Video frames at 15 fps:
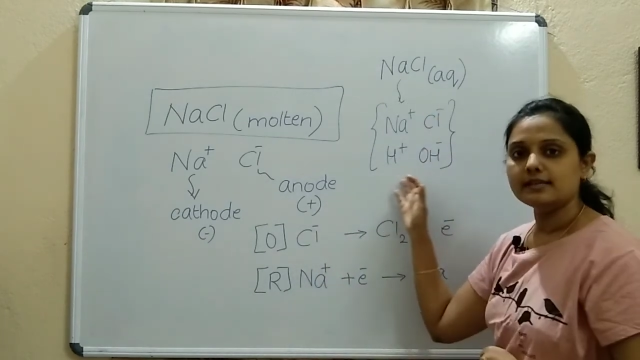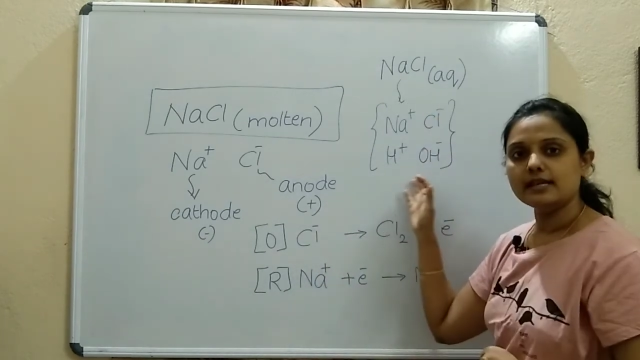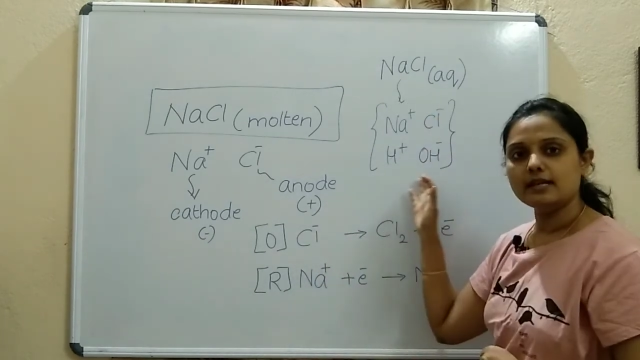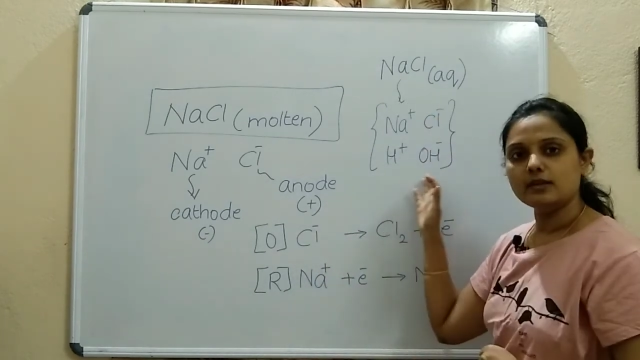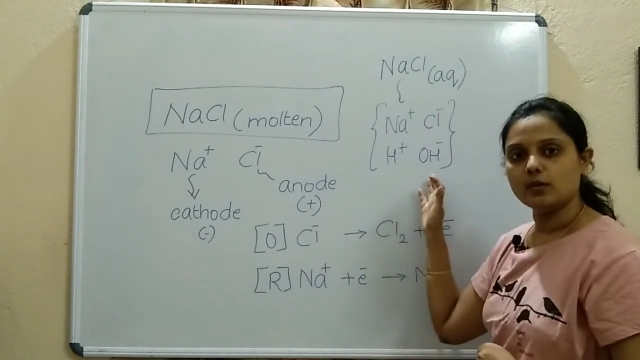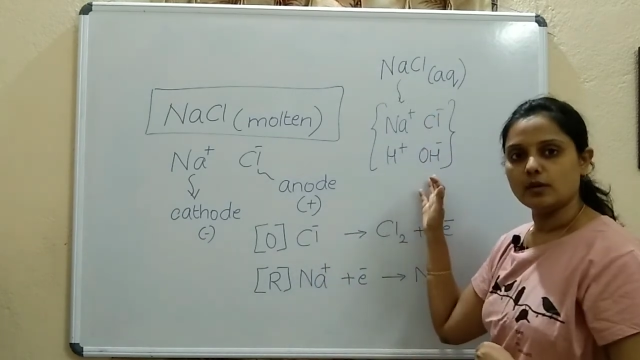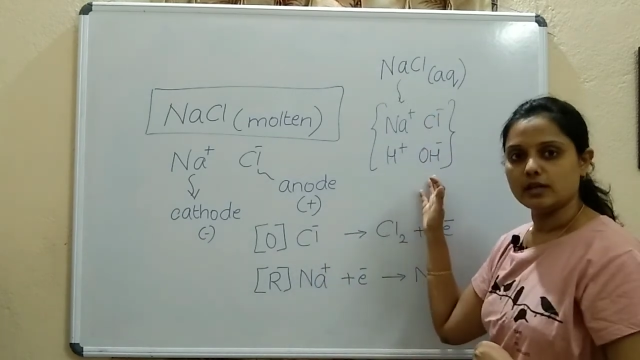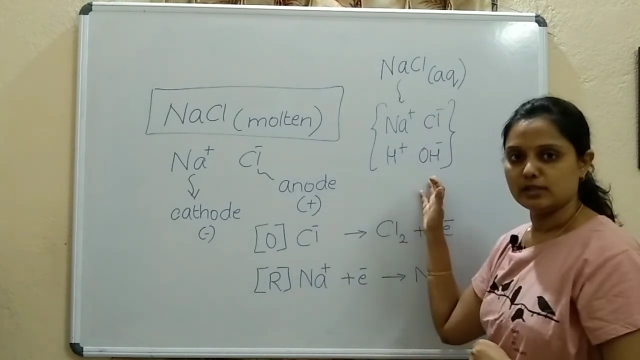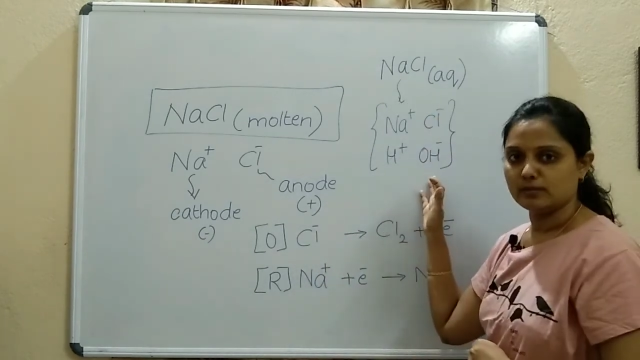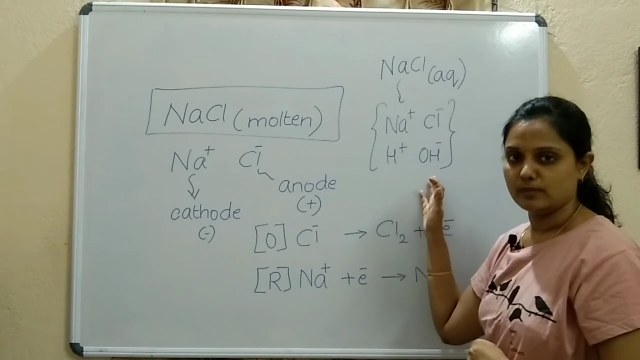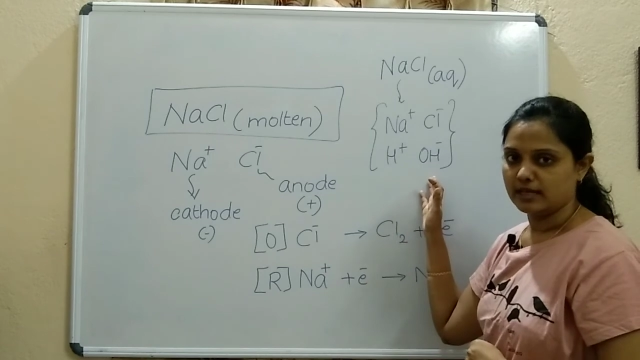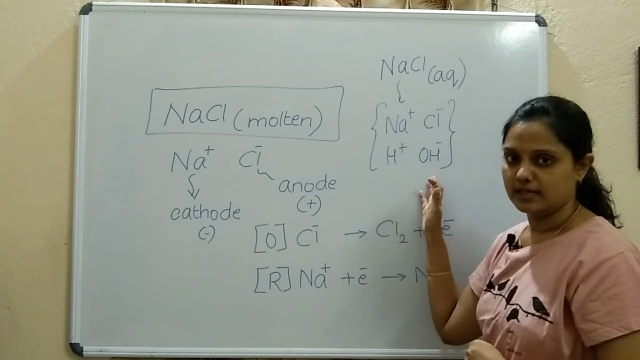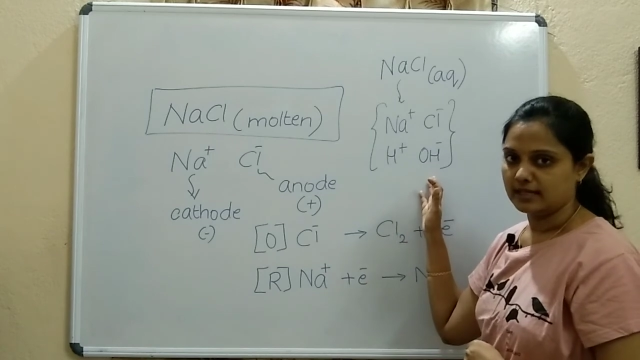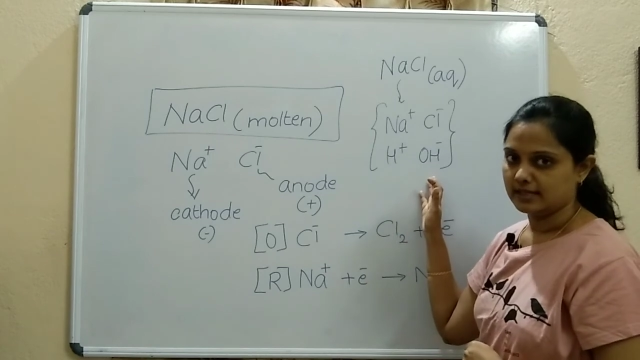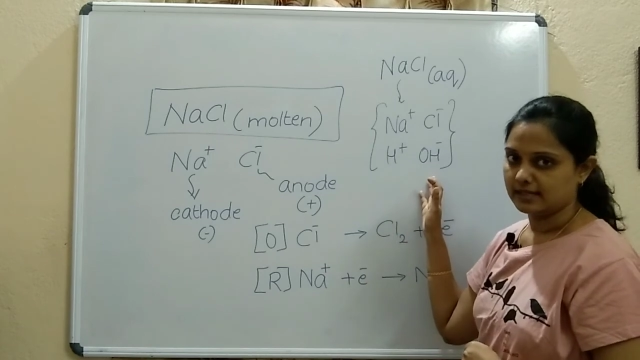and OH
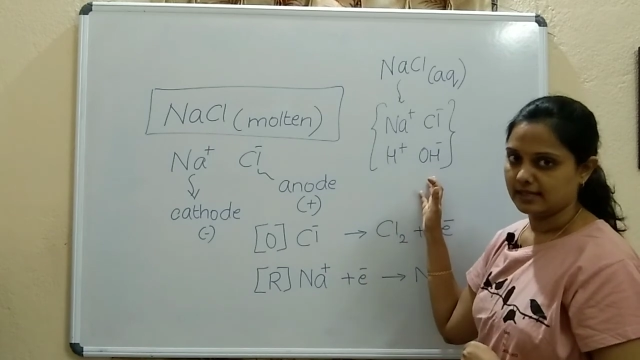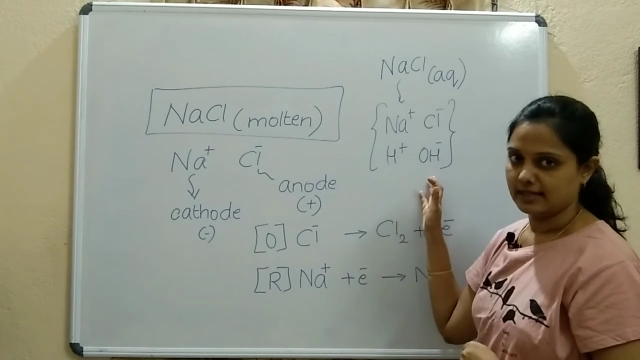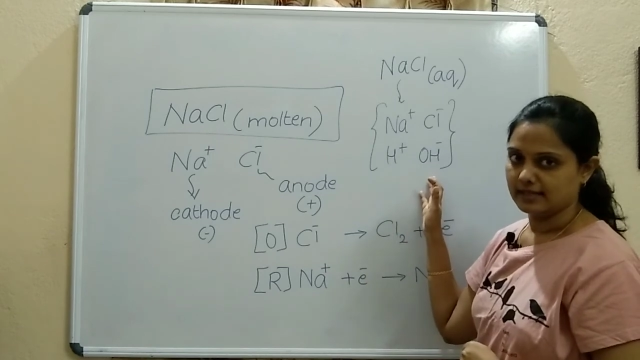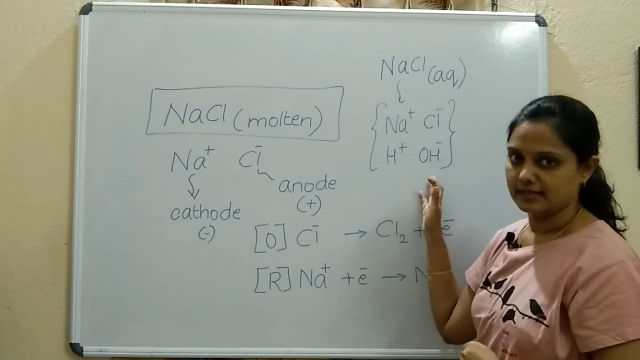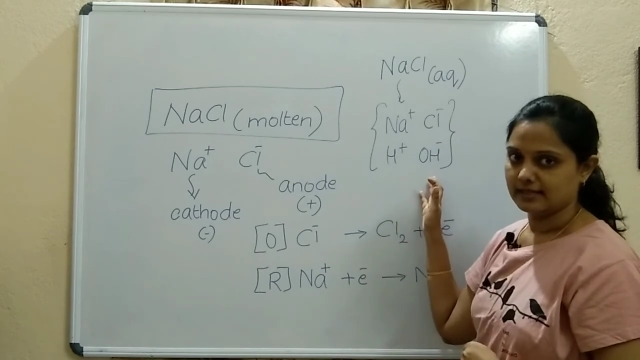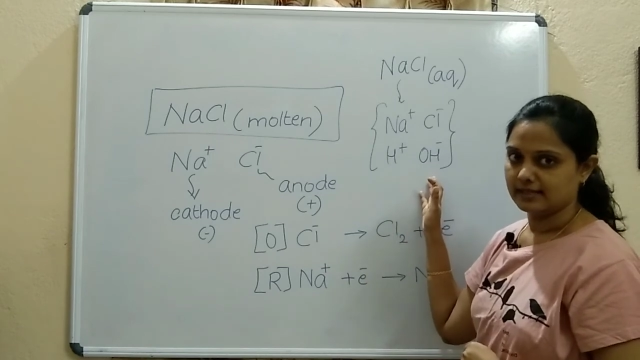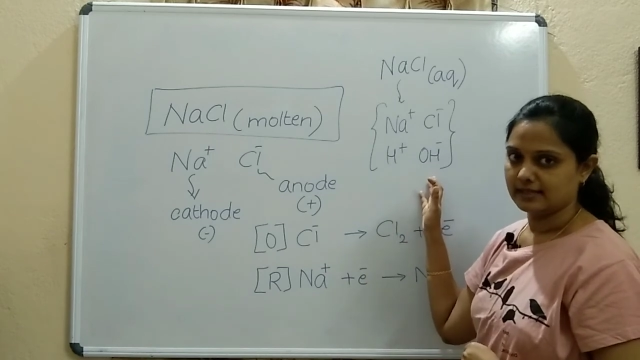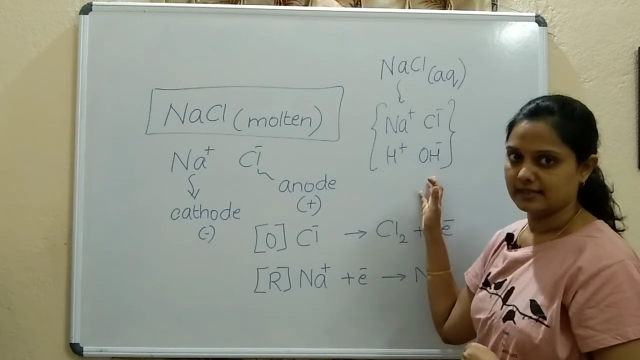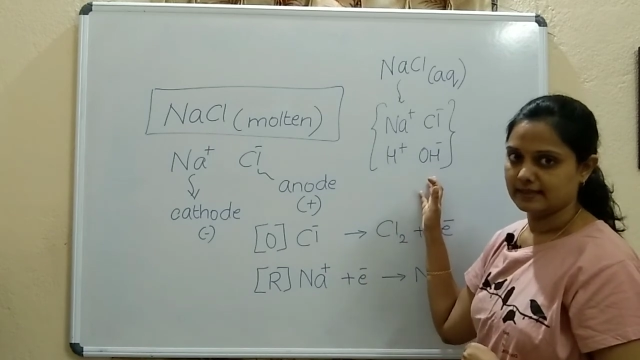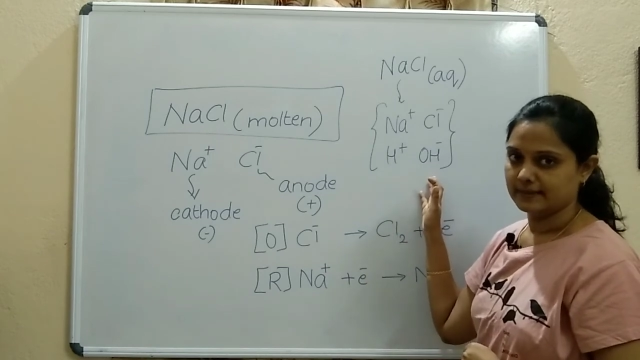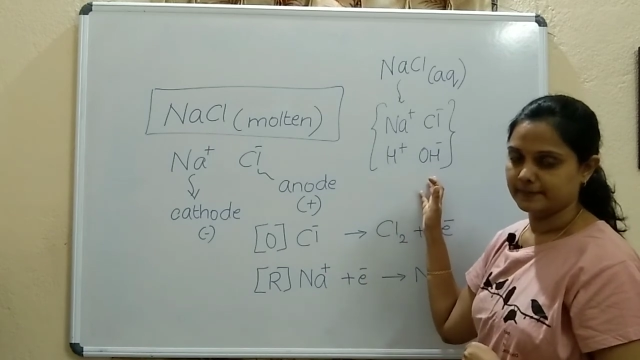minus ions.